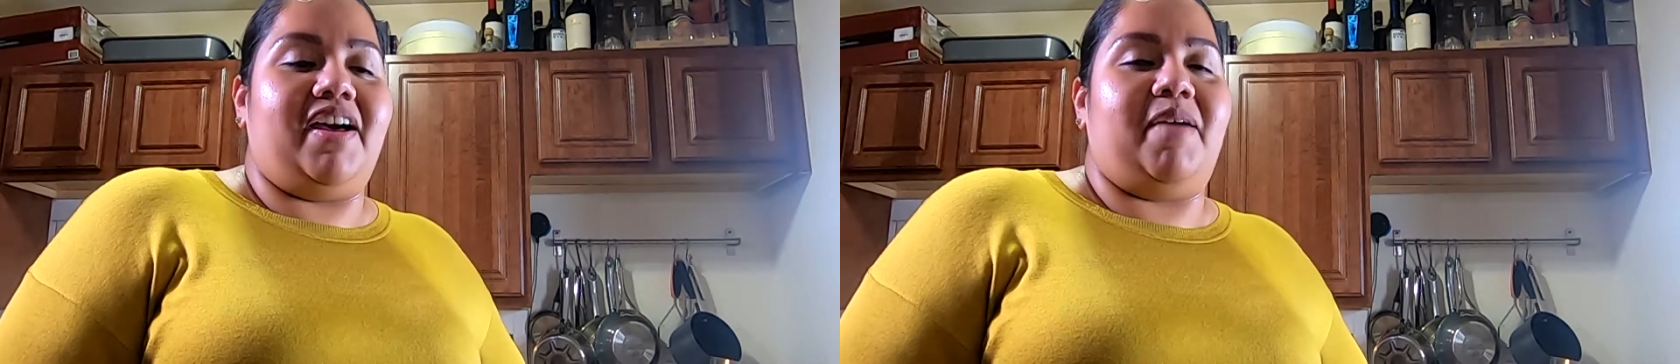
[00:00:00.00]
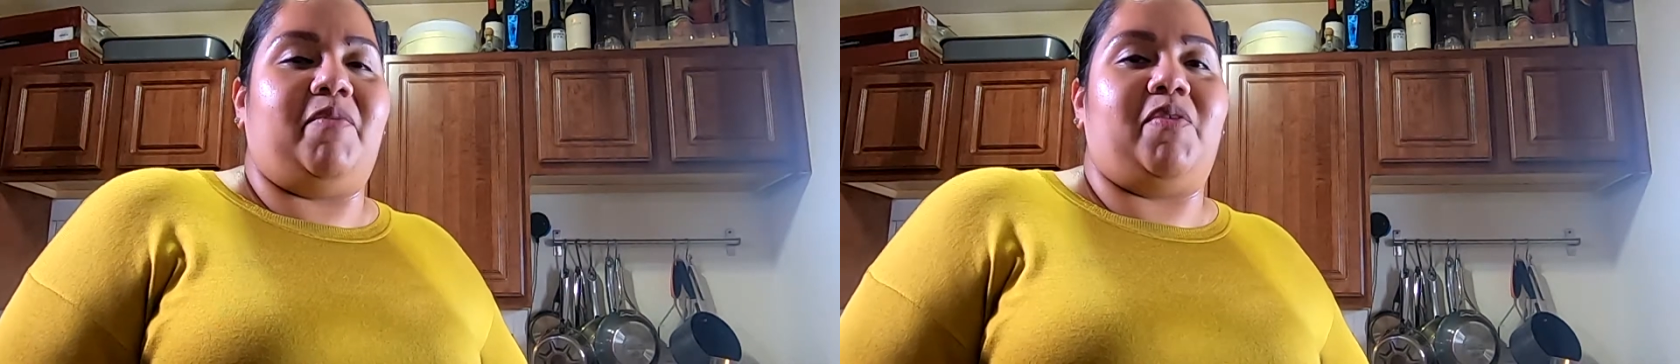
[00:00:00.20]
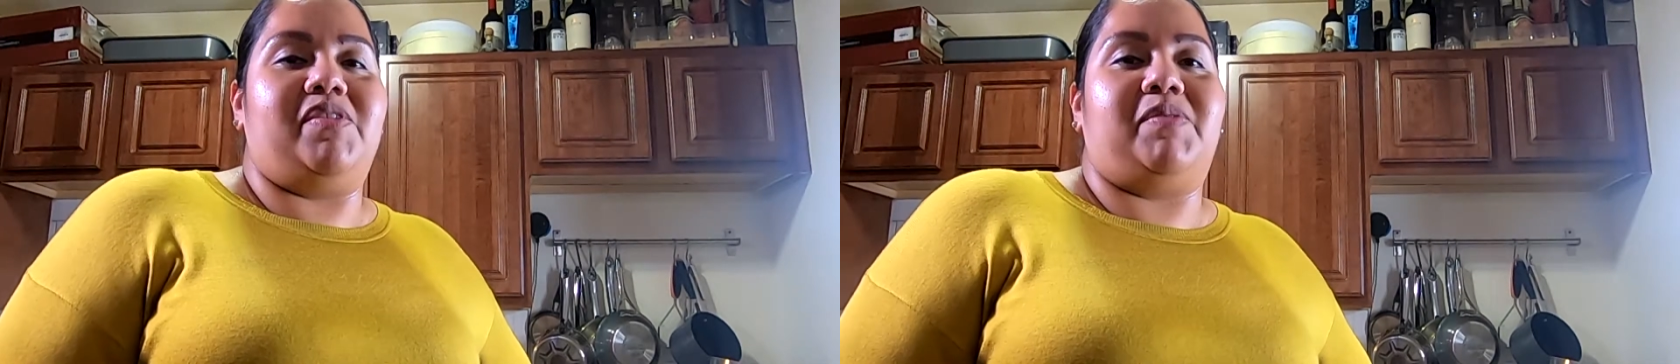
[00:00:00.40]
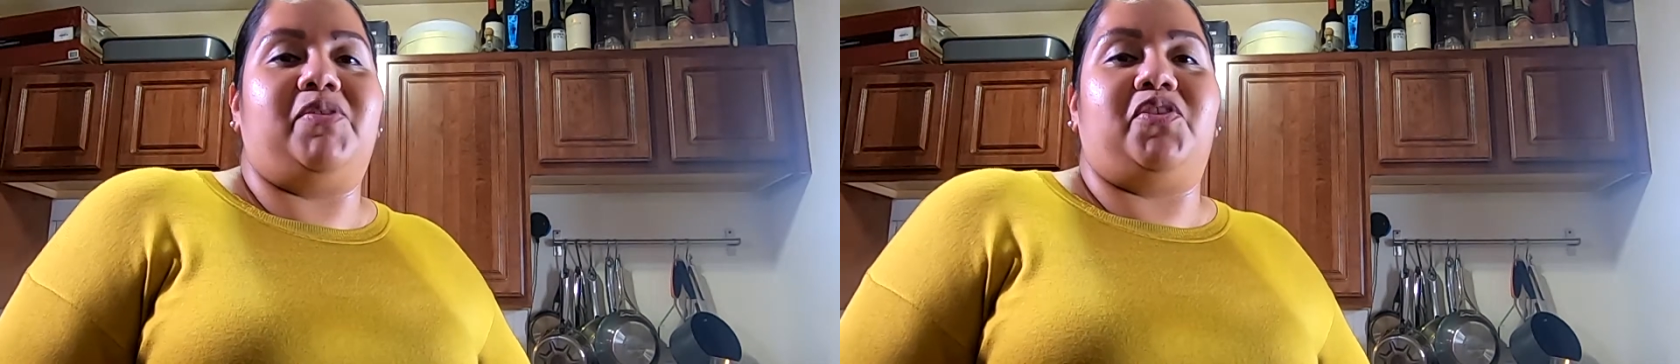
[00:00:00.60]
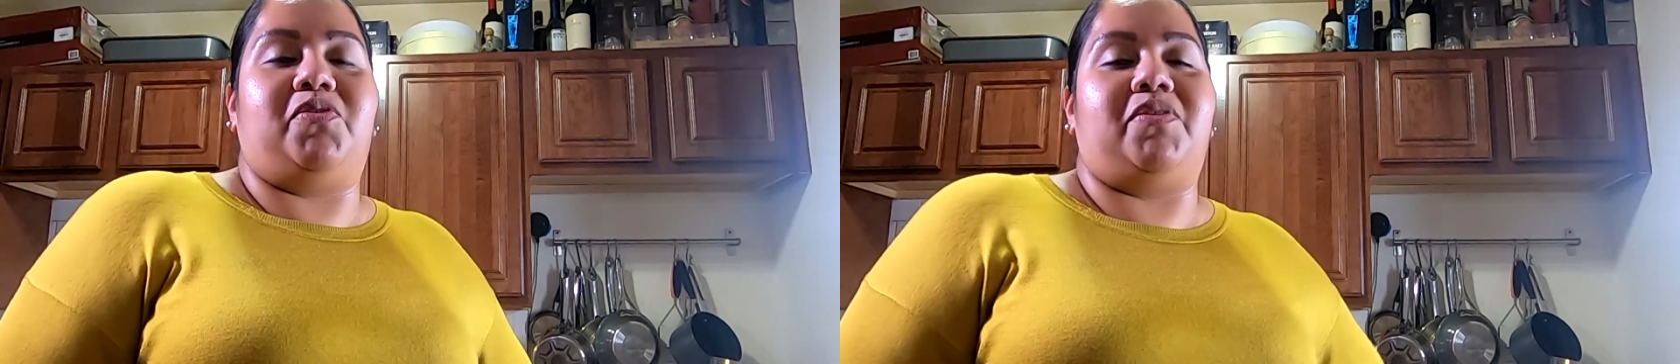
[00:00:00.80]
I'm going to
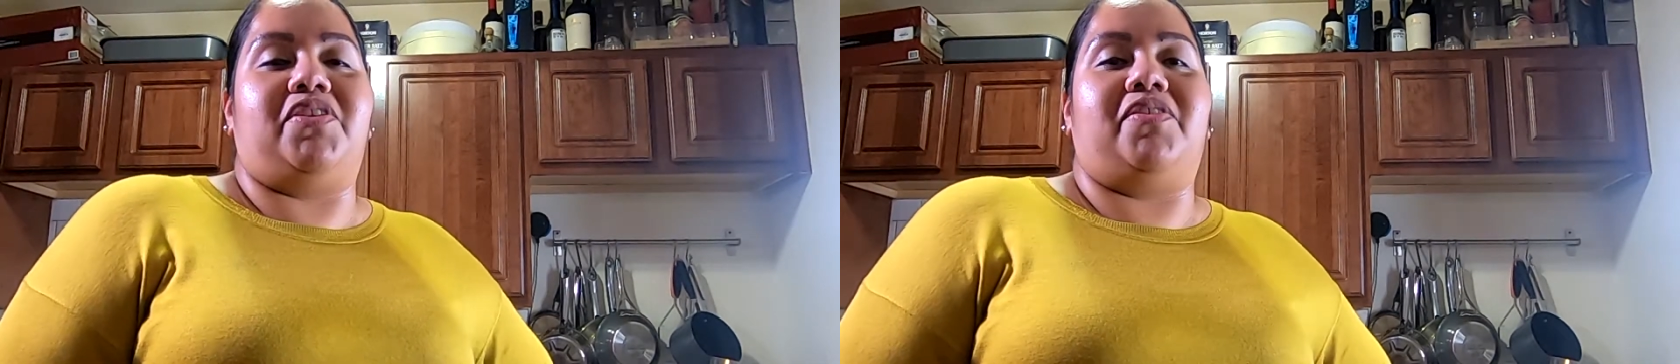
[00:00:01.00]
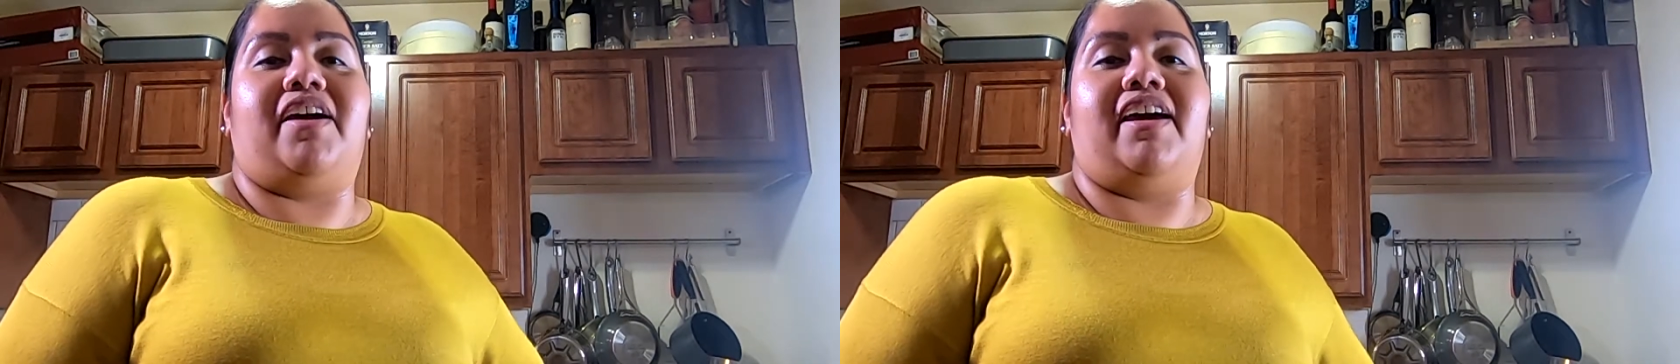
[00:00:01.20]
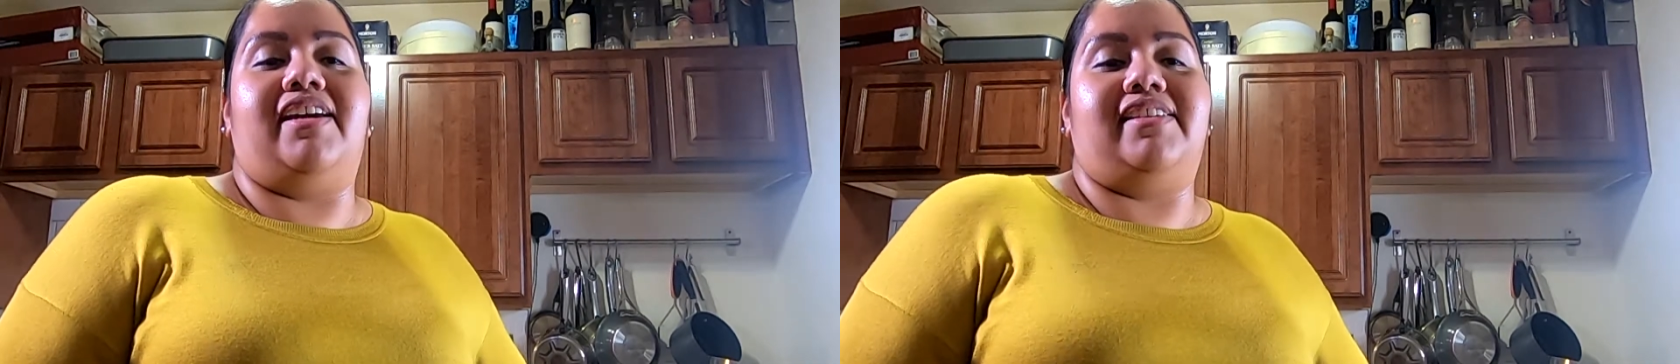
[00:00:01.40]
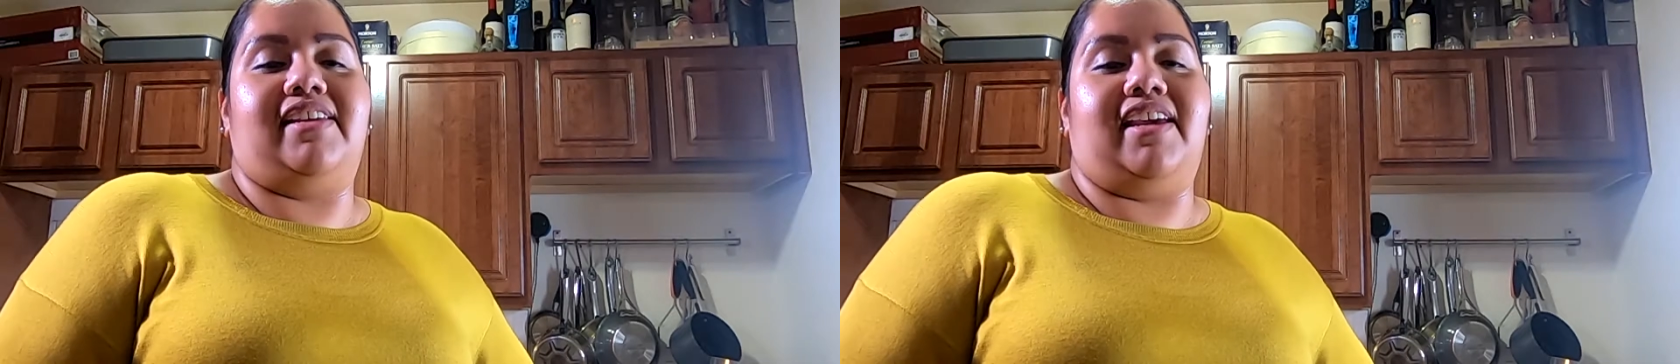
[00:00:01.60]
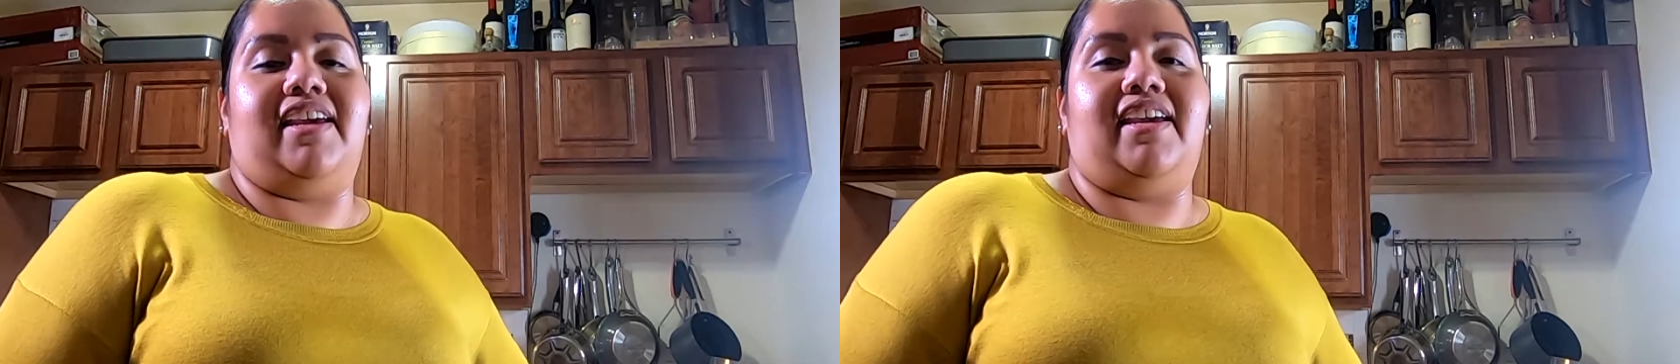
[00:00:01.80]
be showing you guys
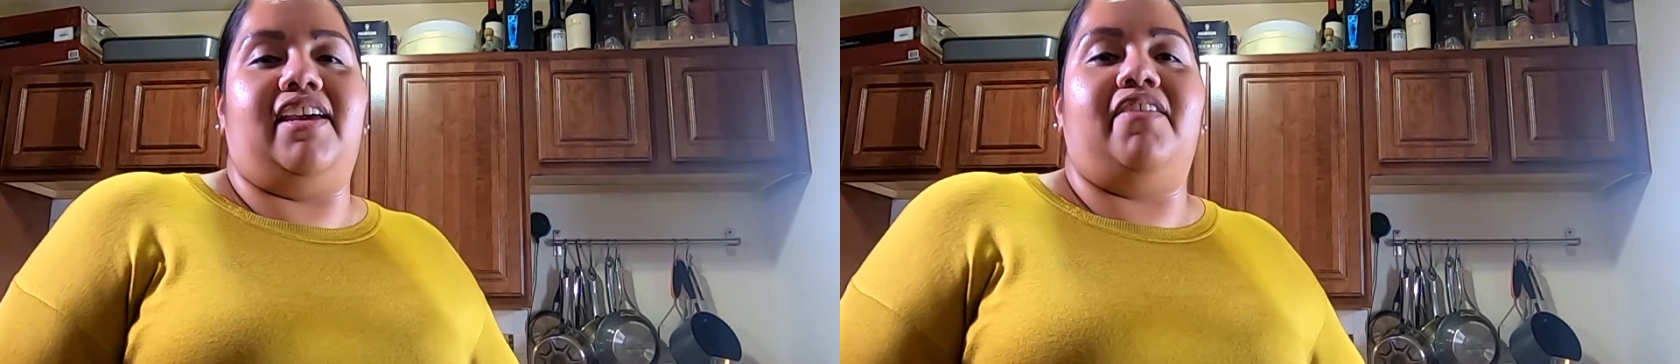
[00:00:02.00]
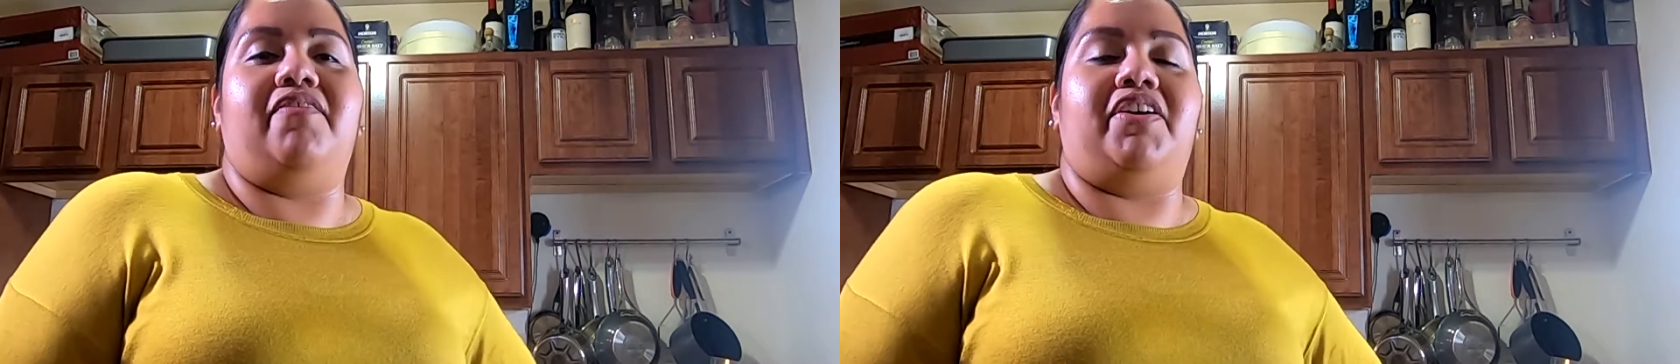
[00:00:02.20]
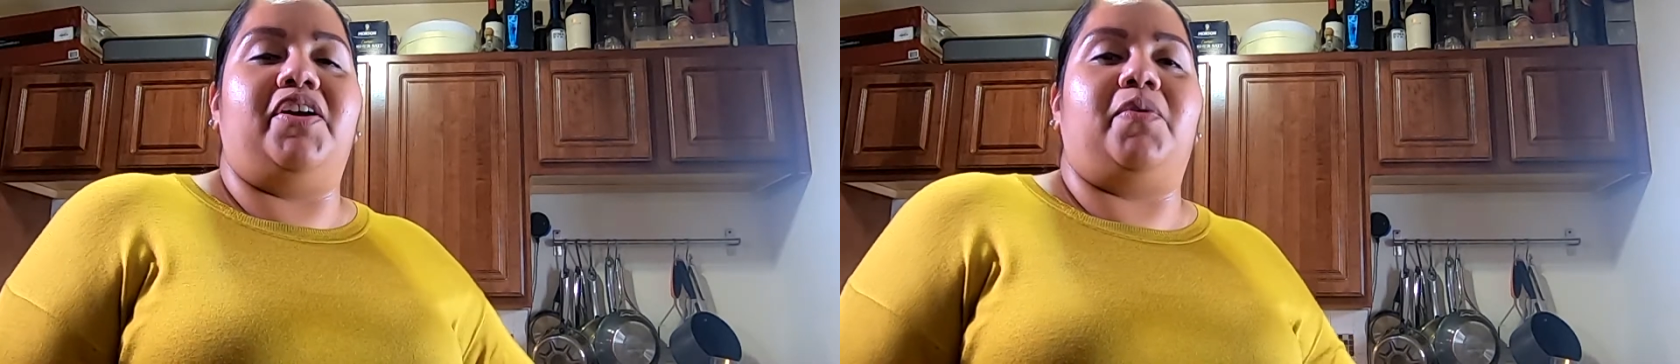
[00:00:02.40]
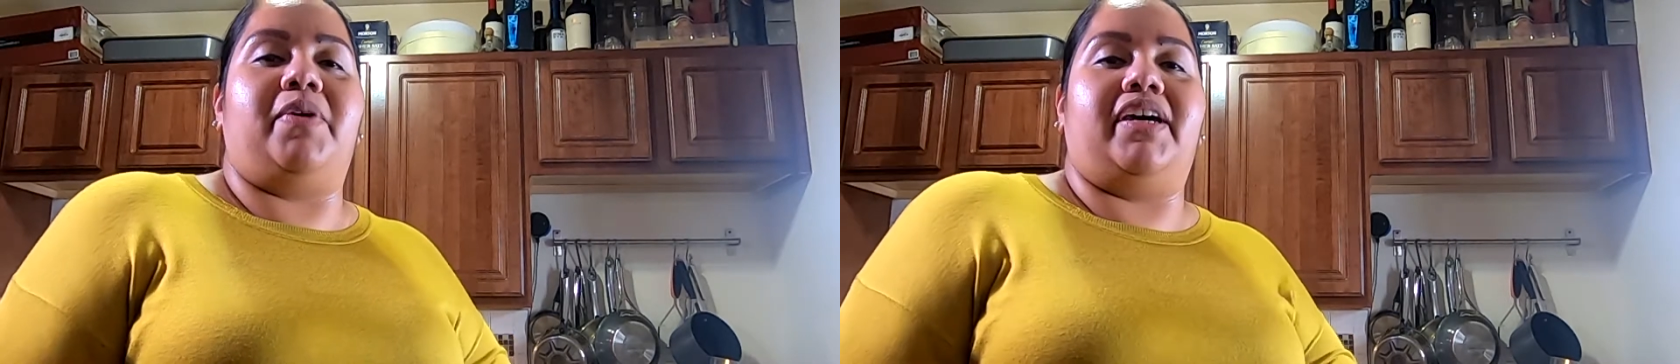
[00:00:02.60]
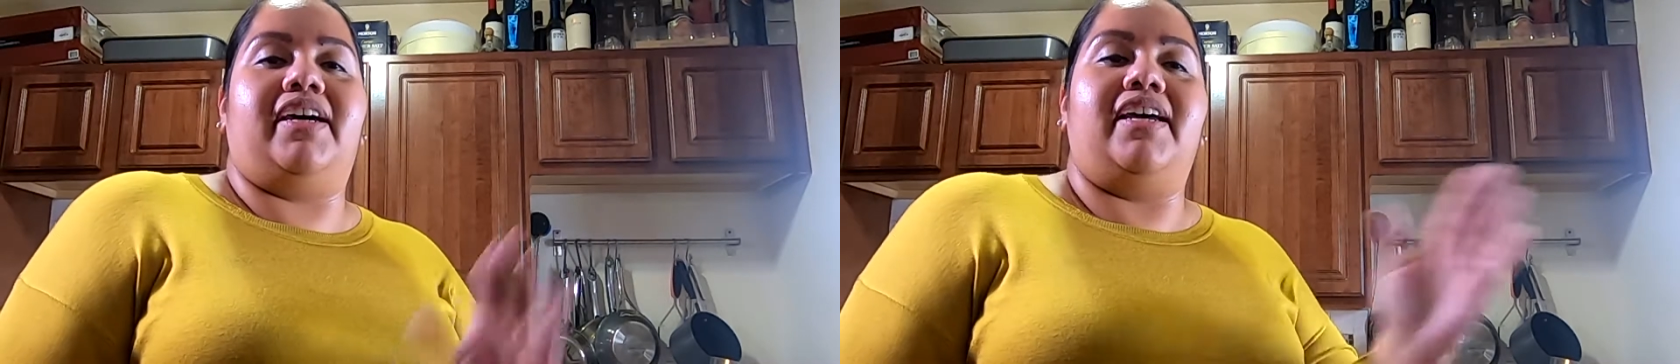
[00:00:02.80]
a very
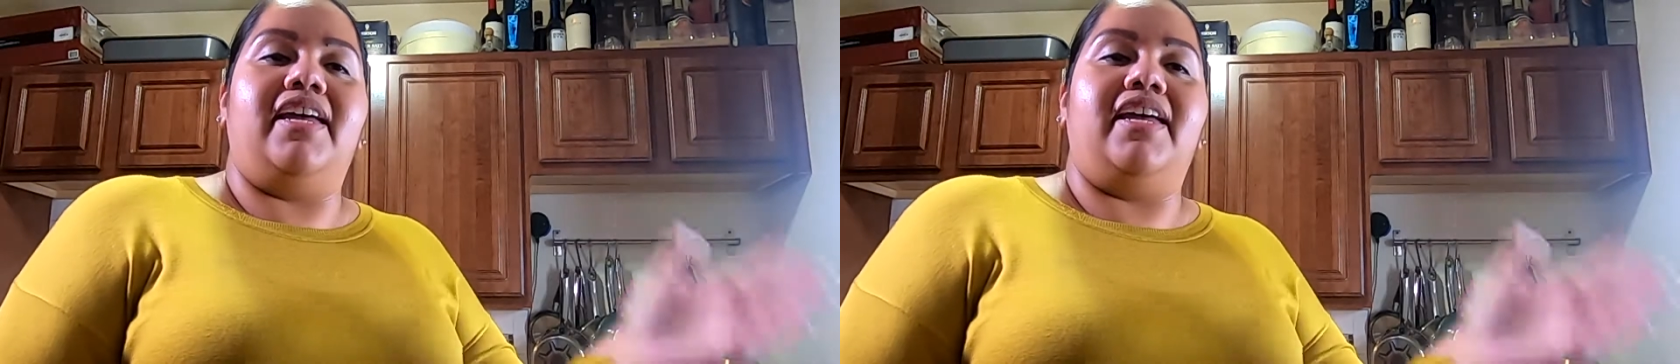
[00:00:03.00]
quick